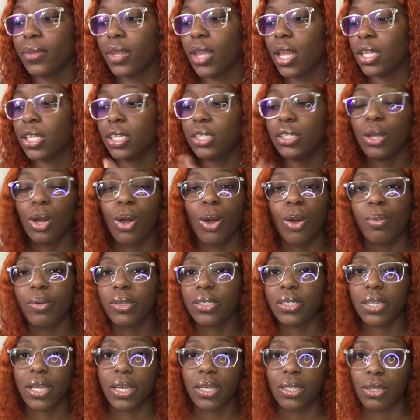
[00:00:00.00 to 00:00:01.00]
just a whole bunch
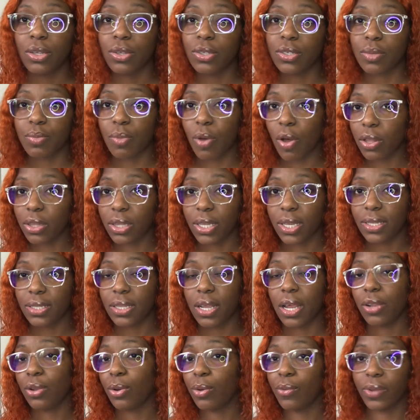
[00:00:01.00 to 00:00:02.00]
of like little small things that
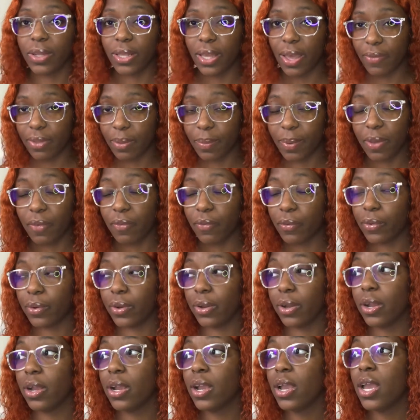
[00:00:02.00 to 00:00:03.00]
I don't really have to pay for.
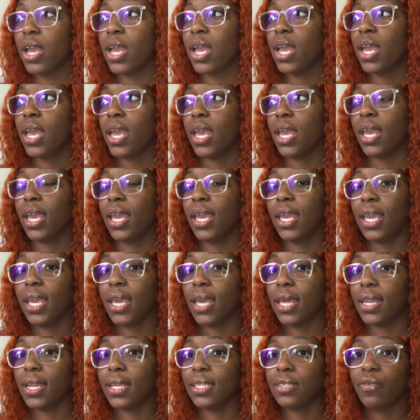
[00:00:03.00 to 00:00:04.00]

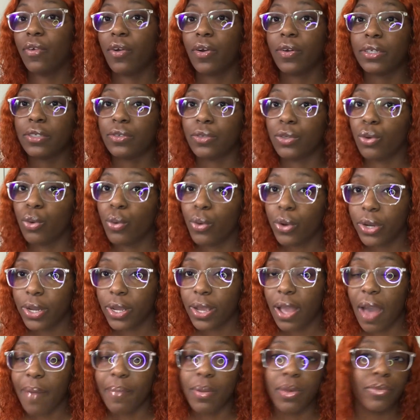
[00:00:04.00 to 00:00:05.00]
And as far as recording,
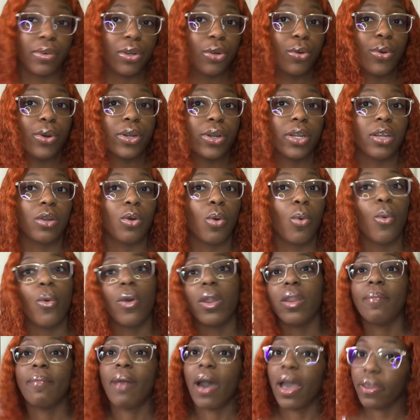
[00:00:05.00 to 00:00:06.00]
I've been recording on
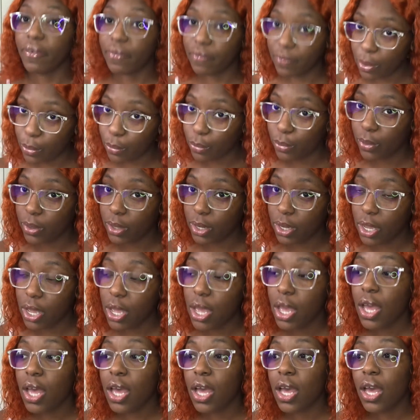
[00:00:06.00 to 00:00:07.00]
my phone,
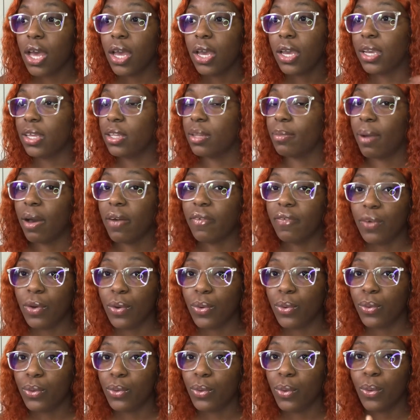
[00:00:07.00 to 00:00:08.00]
either my
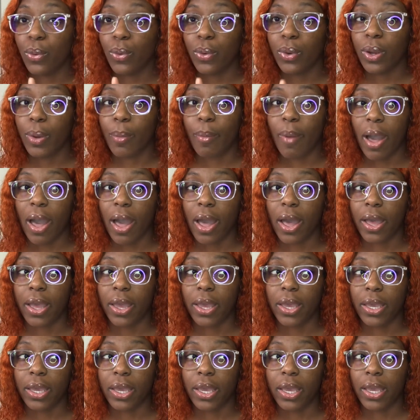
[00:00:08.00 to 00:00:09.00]
phone or my
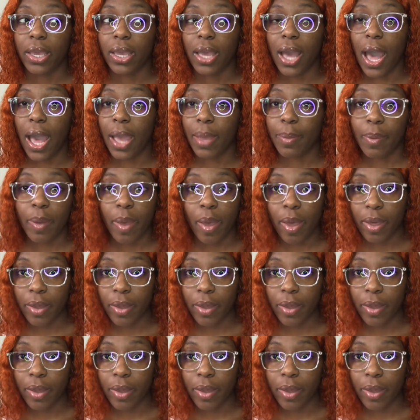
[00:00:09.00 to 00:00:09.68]
iPad,